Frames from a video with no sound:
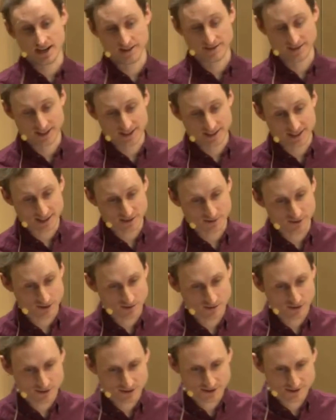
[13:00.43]
think that's what it
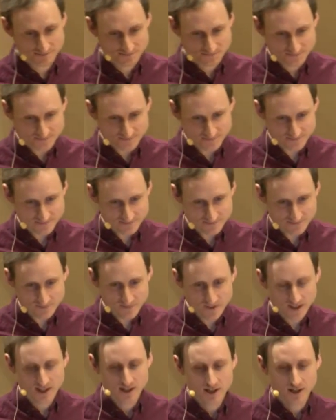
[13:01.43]
was.
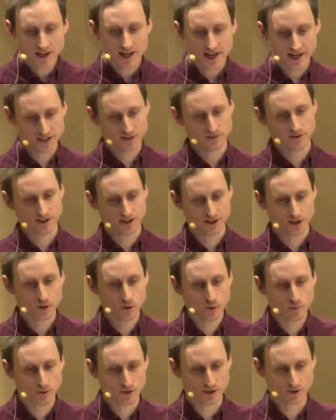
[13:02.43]
Anyway, the whole
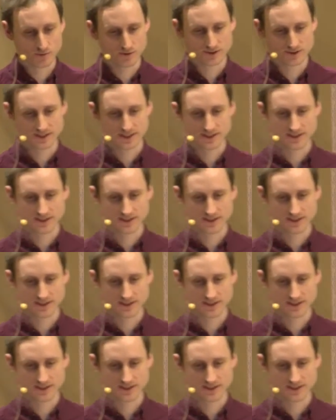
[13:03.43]
point was that